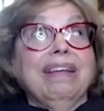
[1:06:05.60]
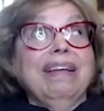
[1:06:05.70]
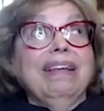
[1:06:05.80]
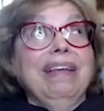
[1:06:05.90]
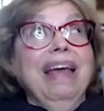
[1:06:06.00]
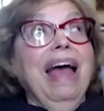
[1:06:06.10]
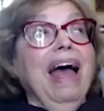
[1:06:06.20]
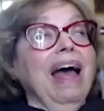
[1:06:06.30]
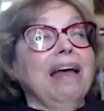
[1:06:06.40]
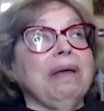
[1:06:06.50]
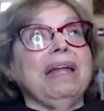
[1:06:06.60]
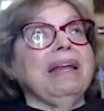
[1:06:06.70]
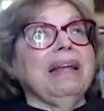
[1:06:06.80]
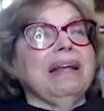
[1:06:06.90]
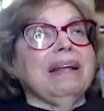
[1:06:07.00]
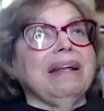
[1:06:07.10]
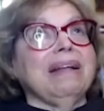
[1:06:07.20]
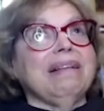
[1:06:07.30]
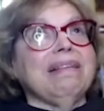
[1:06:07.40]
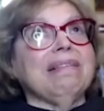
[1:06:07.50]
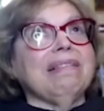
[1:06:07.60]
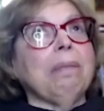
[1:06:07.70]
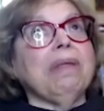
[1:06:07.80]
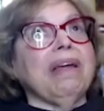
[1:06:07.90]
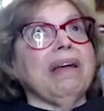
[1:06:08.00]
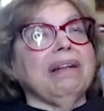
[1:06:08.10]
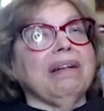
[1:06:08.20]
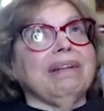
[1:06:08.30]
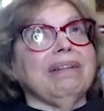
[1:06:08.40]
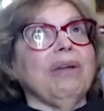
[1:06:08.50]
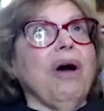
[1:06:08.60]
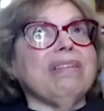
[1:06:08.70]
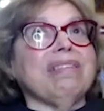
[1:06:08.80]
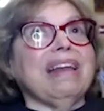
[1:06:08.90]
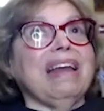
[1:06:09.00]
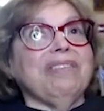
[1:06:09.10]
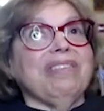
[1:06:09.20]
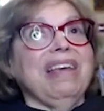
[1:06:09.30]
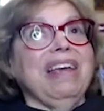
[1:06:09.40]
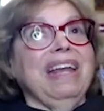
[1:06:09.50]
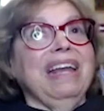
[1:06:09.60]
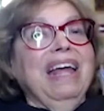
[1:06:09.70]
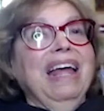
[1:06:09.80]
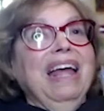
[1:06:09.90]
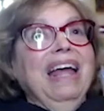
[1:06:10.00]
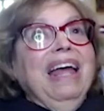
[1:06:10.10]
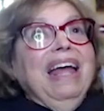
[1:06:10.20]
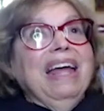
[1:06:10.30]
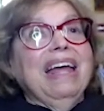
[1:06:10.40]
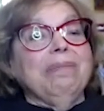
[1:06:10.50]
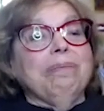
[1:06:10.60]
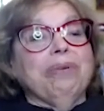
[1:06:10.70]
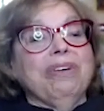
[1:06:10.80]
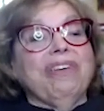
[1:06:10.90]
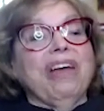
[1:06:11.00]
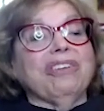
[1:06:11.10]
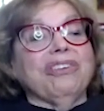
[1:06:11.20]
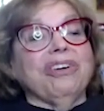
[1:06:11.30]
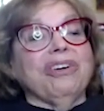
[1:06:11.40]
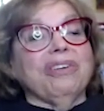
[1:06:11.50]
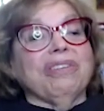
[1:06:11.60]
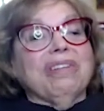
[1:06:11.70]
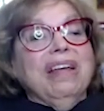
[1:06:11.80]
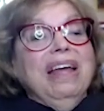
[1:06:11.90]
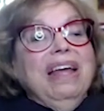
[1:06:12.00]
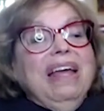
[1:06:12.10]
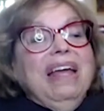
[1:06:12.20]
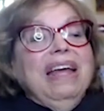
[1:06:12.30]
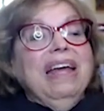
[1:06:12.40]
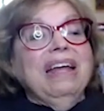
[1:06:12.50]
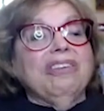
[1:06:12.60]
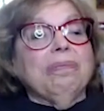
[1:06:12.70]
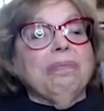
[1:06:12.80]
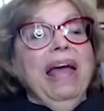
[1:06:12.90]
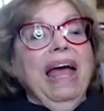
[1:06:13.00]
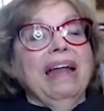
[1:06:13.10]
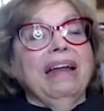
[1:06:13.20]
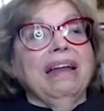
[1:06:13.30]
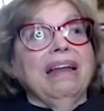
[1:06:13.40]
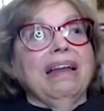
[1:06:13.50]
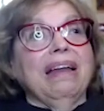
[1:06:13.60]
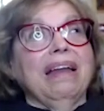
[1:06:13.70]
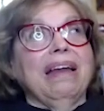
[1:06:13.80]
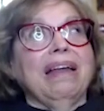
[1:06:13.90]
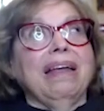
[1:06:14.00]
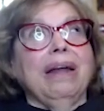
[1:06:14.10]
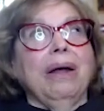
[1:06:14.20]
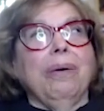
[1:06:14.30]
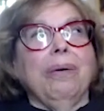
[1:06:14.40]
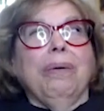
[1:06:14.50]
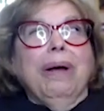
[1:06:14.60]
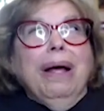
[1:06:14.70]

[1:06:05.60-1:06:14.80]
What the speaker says: yeah, I mean, some of the laws that I've seen in prefectures in Japan, you know,